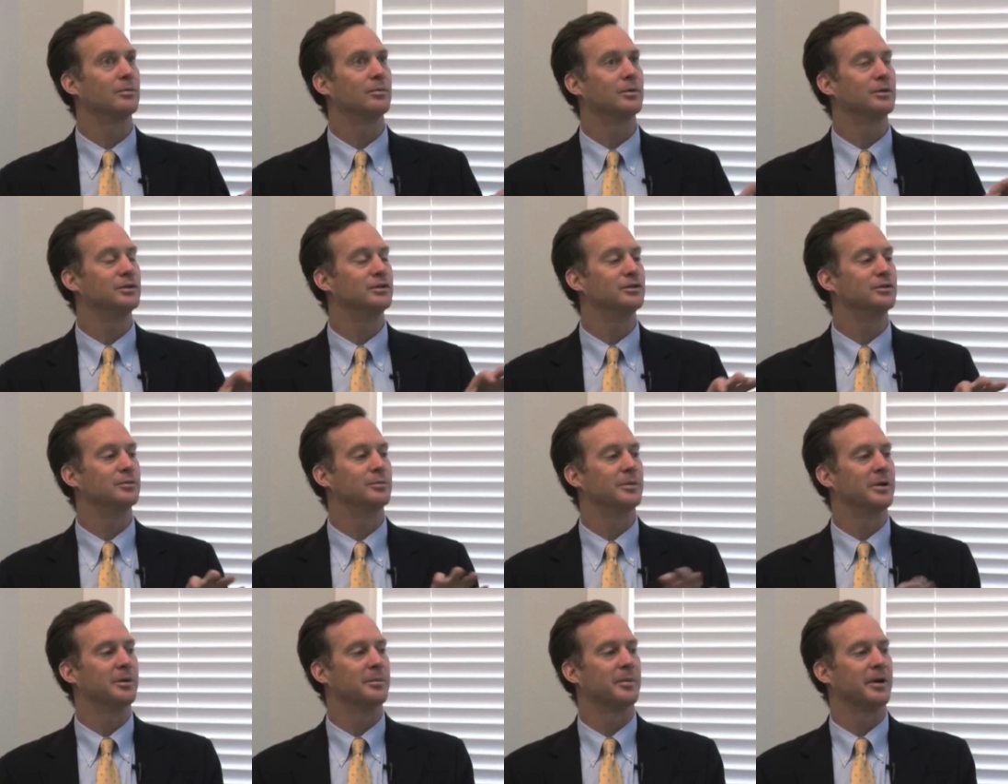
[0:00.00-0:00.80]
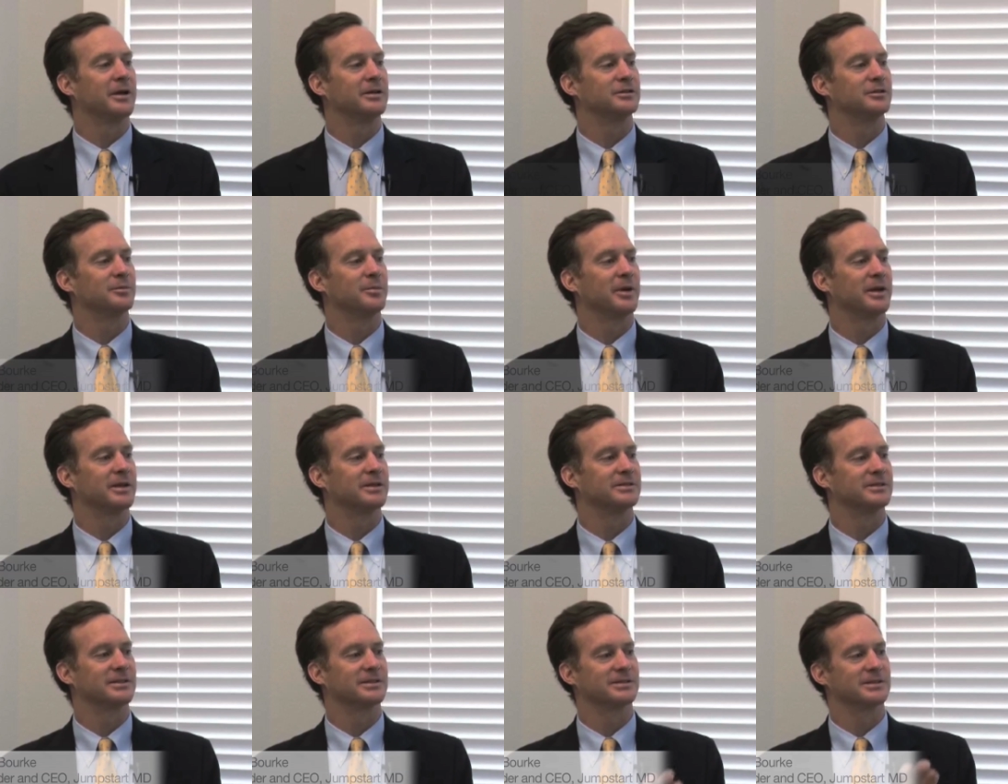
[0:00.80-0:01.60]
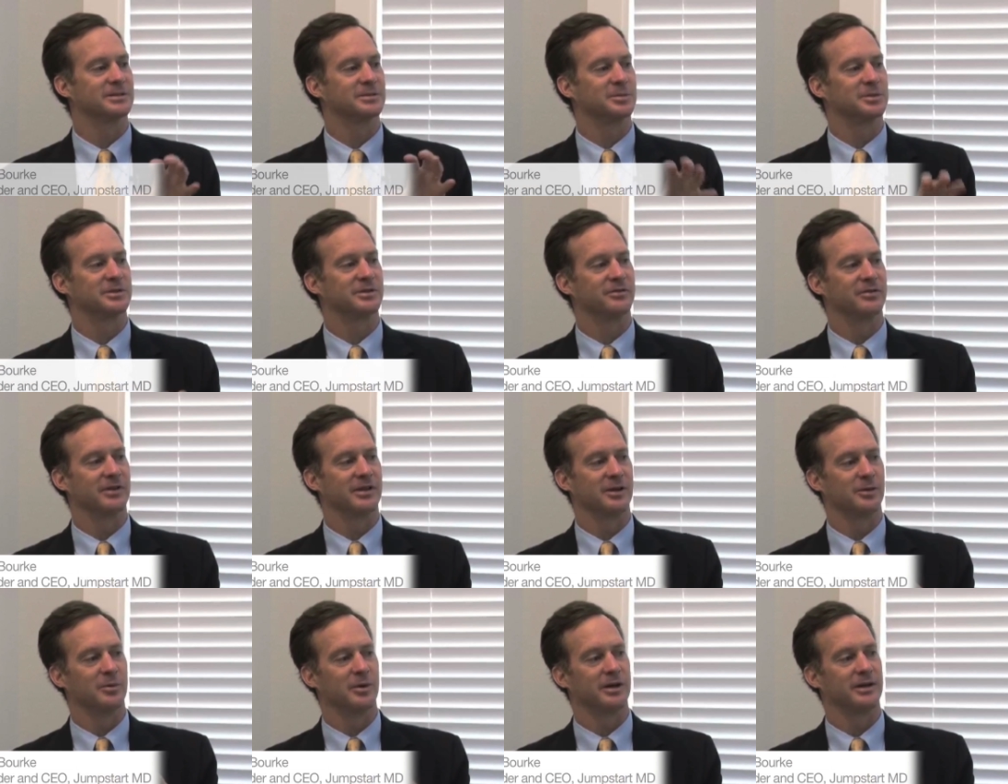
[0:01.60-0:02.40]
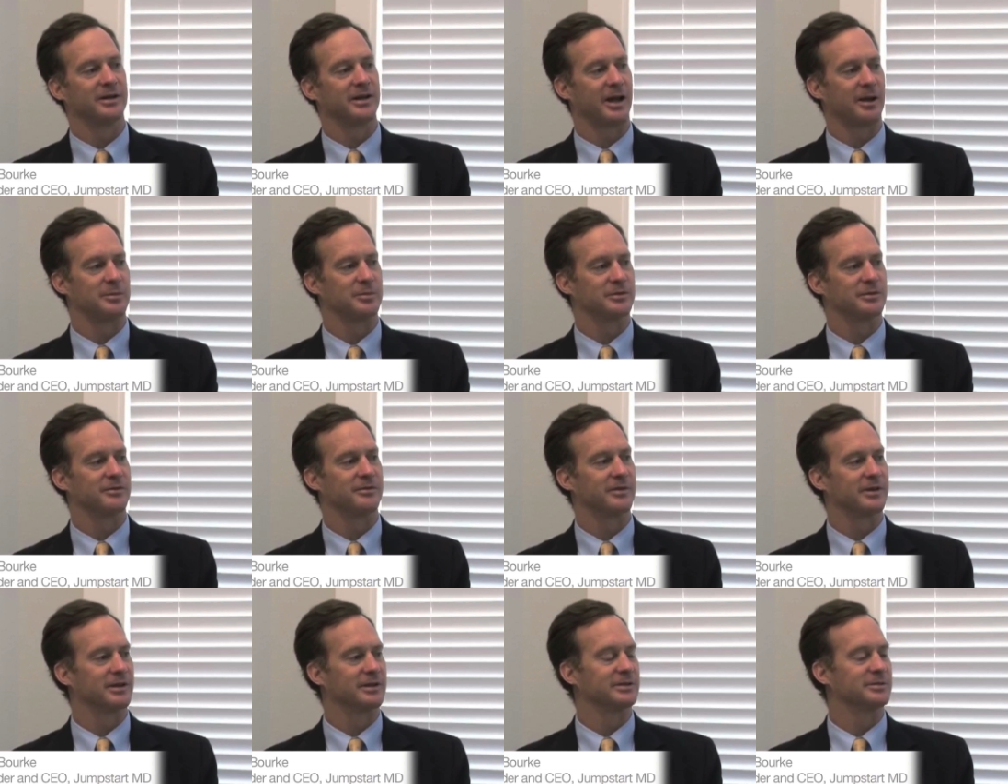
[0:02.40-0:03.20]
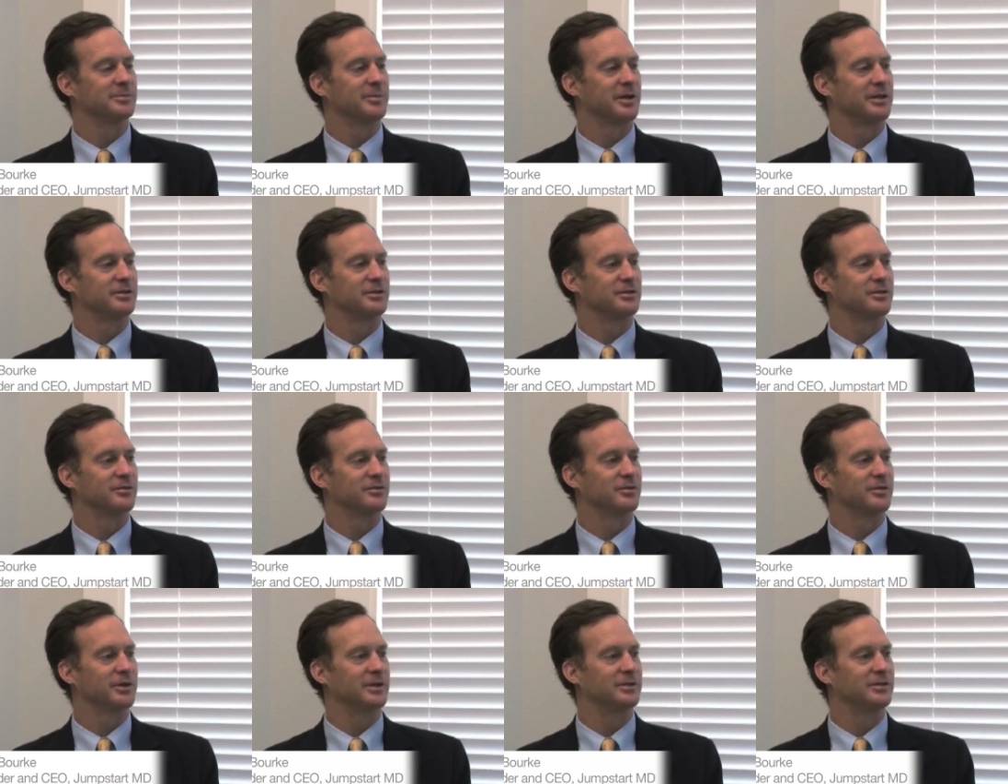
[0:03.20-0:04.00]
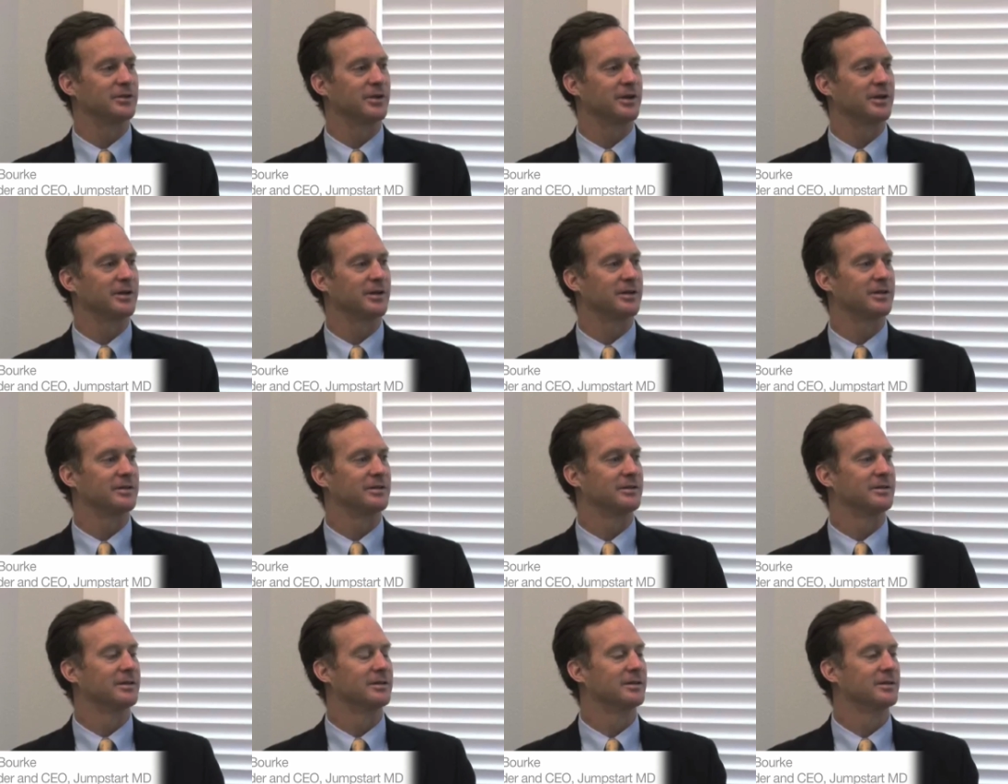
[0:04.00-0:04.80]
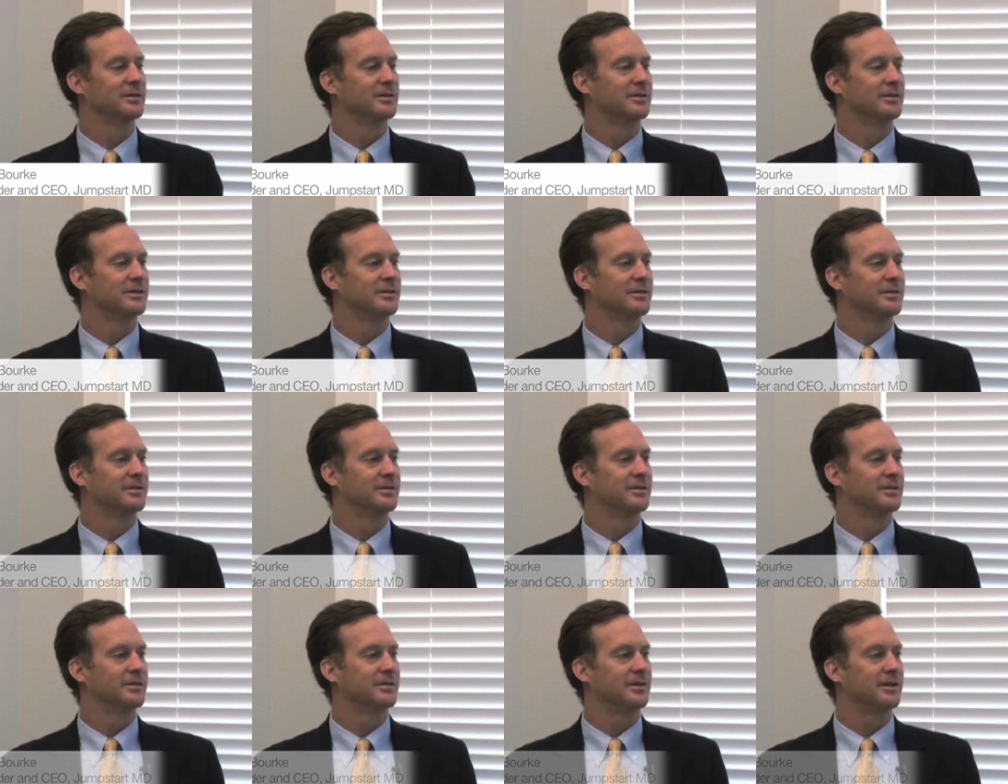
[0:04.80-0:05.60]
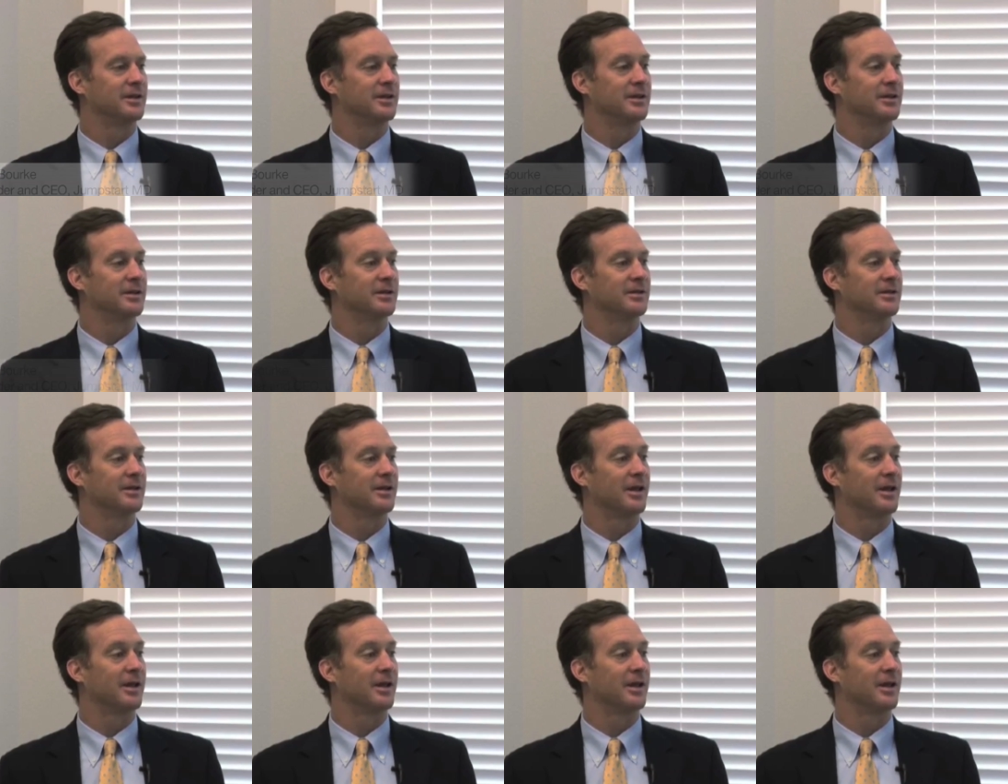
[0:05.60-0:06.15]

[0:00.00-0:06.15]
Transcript: would you minimize omega sixes specifically? What types of things might you avoid trying to eat?